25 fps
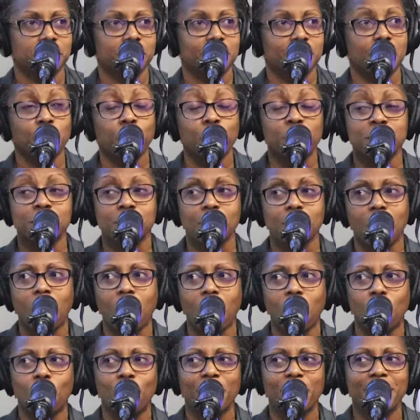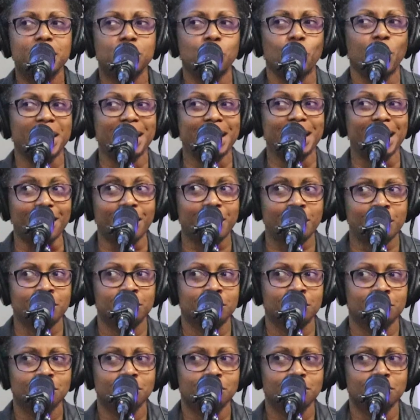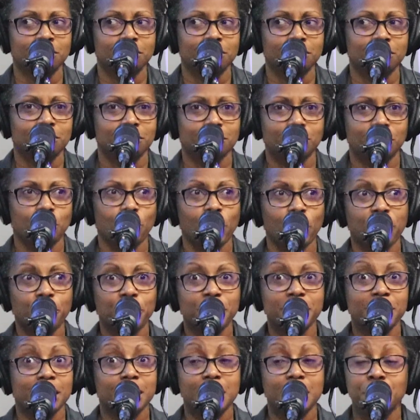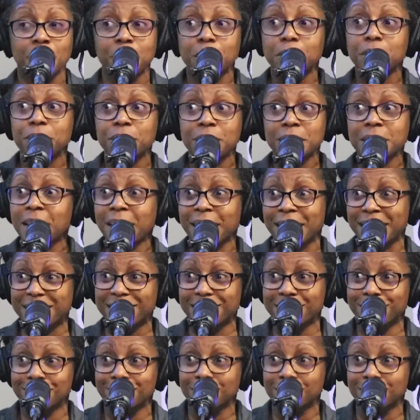Someone's always waiting, whether it's in the middle of the night.